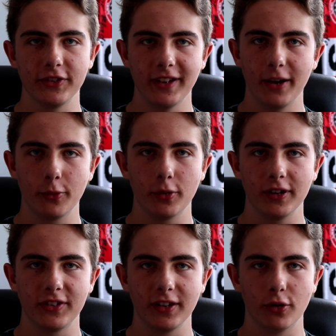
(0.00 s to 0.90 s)
the sound
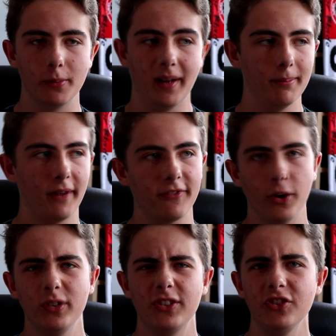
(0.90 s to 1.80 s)
quality, or my
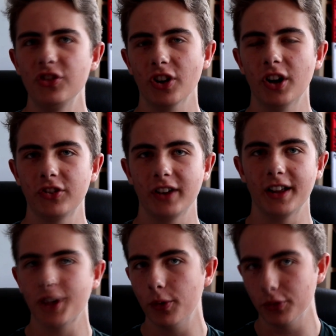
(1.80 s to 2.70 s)
phone isn't charging.
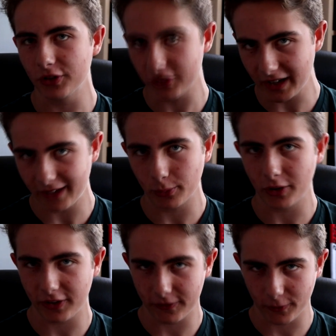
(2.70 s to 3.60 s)
I don't understand
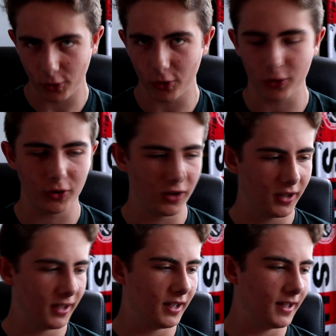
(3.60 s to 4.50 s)
what it's for.
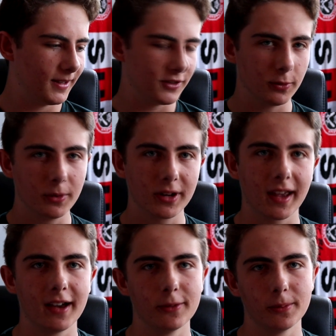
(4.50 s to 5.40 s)
Someone
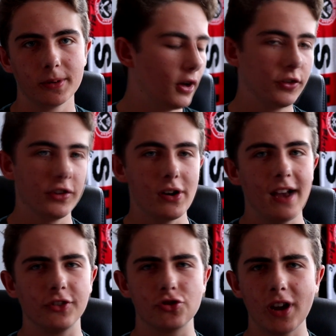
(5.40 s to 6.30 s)
help. It also
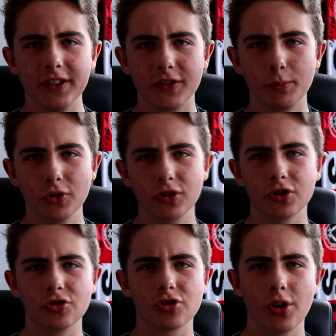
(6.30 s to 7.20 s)
has transport
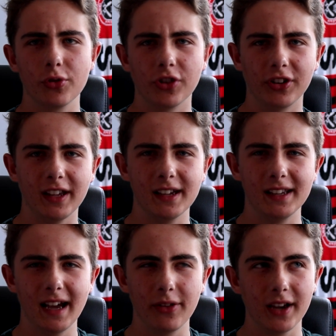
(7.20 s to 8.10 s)
controls on
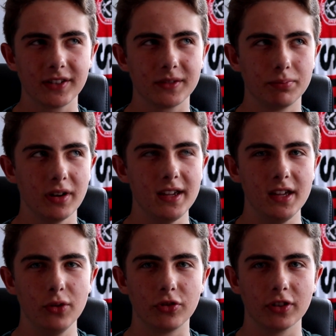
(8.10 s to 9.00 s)
here. Now that's pretty
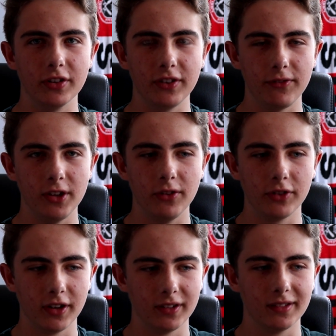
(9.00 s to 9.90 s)
useless if you're
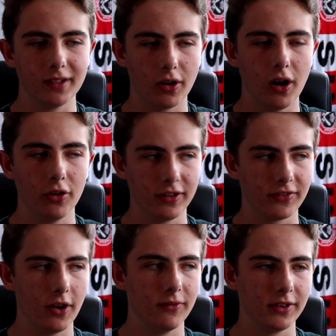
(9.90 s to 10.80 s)
using
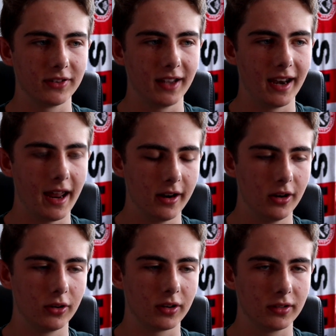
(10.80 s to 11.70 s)
obviously an
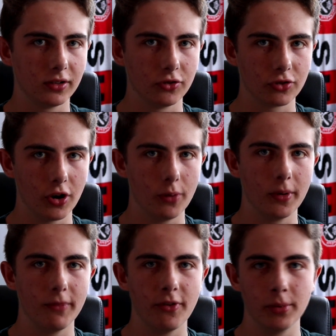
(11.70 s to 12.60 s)
analog control,
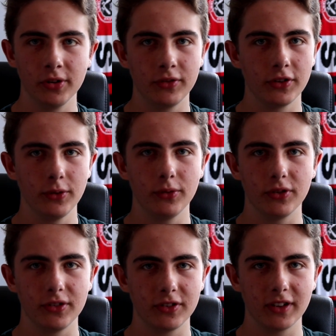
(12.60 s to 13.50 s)
but for
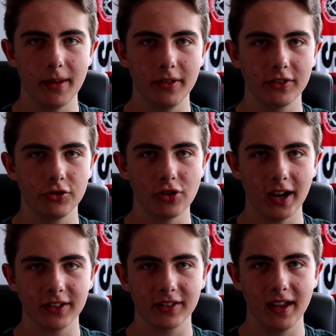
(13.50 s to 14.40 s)
Bluetooth,
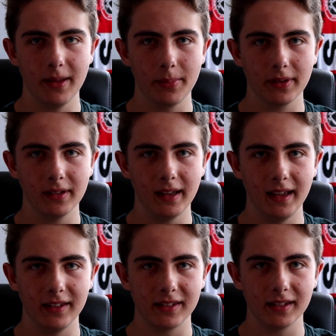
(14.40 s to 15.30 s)
track skip
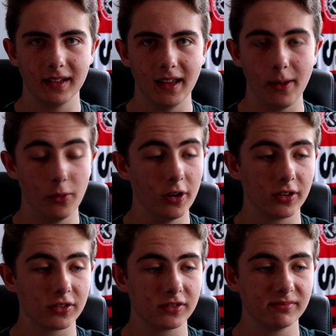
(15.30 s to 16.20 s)
it
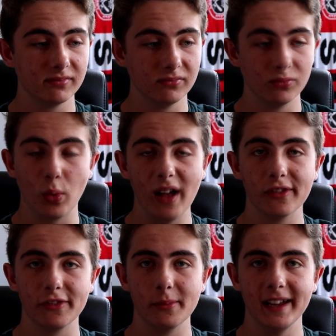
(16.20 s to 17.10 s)
works well
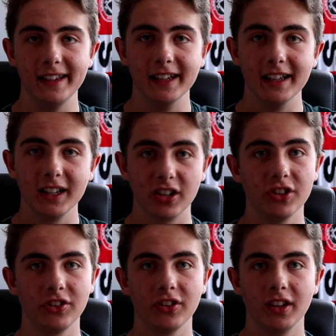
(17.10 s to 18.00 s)
for me
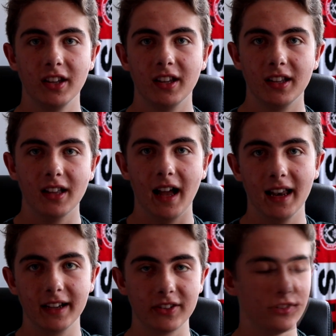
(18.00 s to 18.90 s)
because I
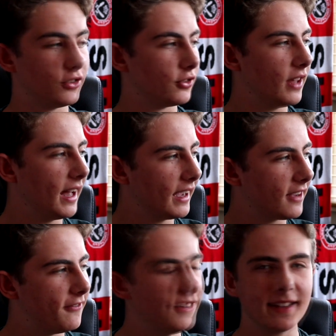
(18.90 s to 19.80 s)
like
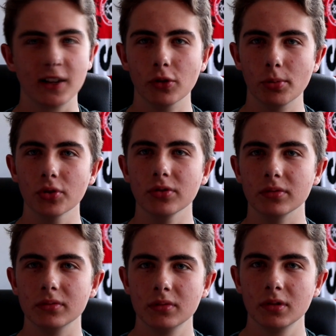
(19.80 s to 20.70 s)
a physical button
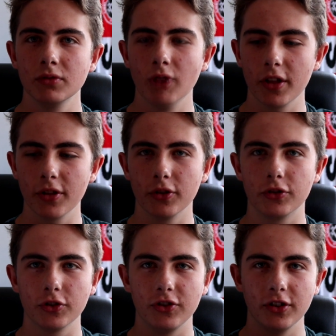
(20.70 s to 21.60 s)
rather than
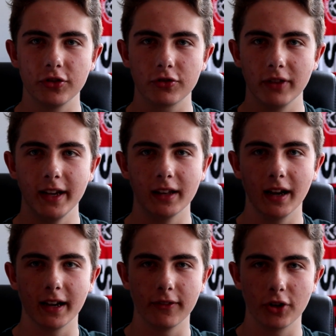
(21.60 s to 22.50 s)
touching a screen
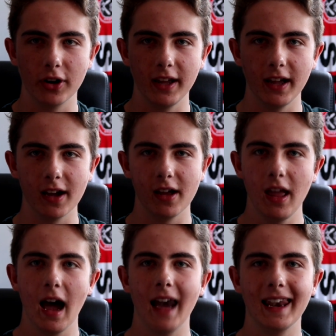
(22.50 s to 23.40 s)
like I've got here.
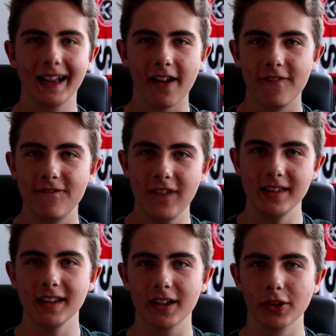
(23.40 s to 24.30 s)
I like a
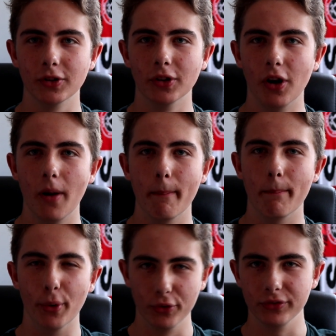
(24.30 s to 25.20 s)
physical
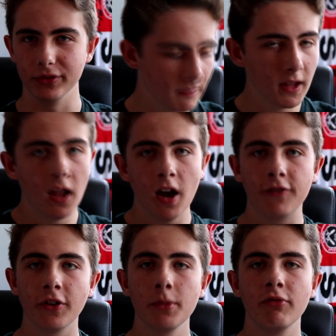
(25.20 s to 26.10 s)
button.
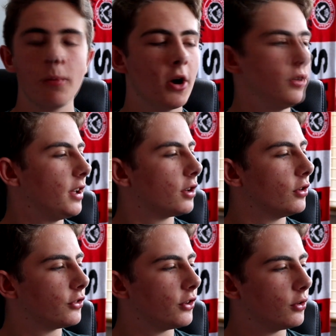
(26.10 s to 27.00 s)
And from the remote you can
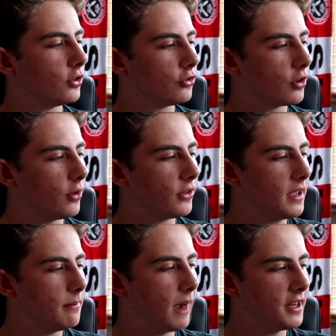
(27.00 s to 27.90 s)
also control
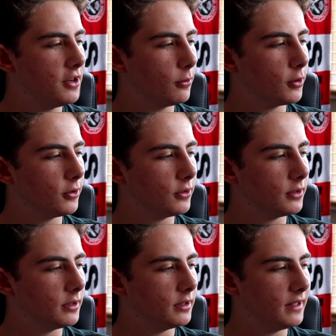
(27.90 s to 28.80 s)
the manual
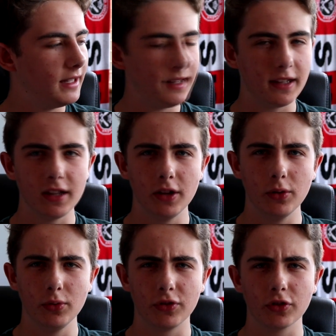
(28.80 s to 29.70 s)

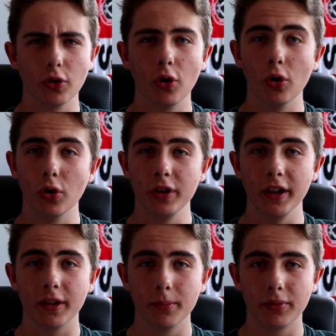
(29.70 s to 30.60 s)
EQs, or
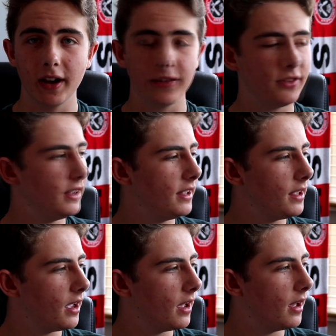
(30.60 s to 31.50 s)
you can press
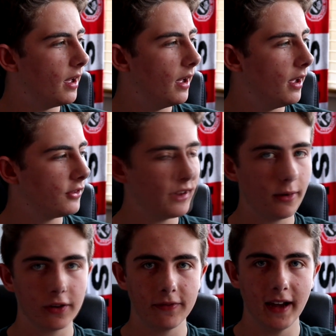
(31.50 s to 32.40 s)
the
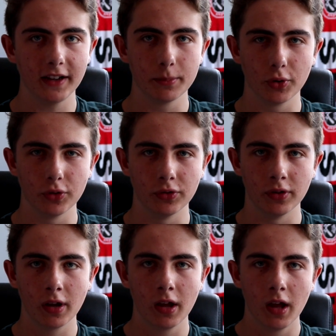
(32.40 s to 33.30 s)
sound effect button
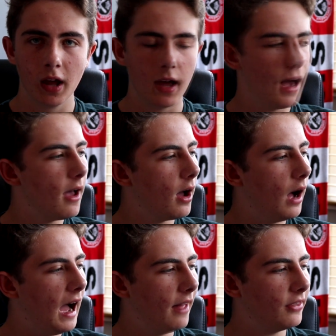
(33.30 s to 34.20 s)

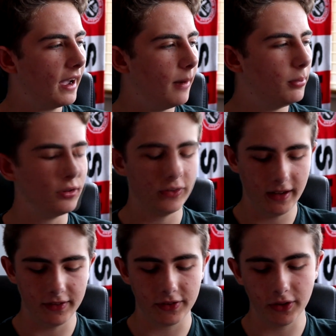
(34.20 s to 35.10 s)
and that puts it
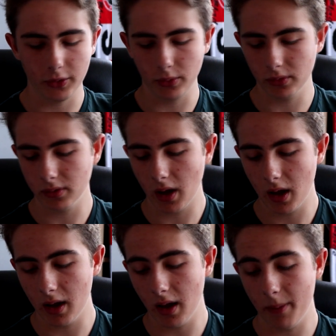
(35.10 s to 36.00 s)
into
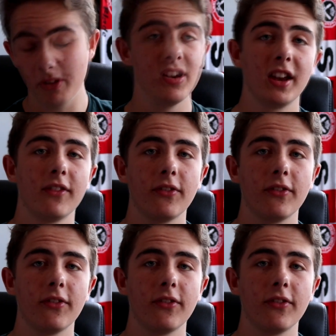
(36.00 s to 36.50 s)
a myriad of